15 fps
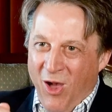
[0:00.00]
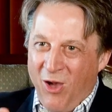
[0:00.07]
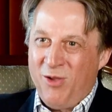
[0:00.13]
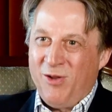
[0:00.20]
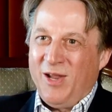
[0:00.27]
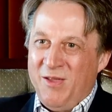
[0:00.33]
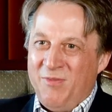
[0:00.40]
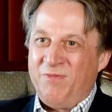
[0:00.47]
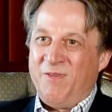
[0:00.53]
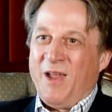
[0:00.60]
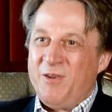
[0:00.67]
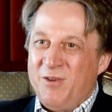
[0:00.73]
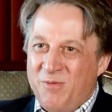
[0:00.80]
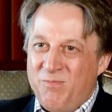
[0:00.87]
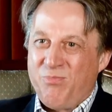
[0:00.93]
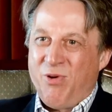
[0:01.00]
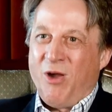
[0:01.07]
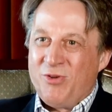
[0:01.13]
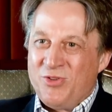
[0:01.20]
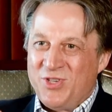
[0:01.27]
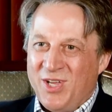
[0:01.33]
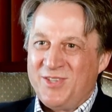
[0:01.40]
only funded
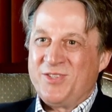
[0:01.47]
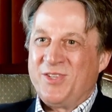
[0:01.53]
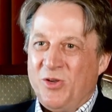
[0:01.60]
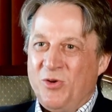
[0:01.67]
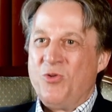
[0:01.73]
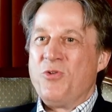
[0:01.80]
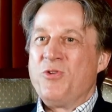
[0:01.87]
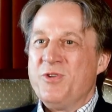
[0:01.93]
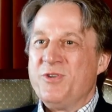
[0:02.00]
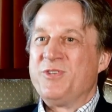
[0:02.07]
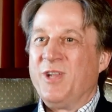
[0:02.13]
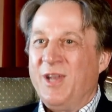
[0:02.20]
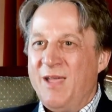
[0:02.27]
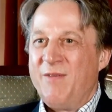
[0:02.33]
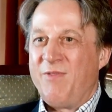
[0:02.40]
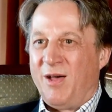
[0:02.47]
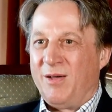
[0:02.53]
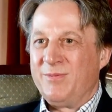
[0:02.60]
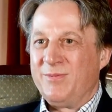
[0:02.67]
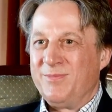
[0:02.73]
projects that couldn't deliver.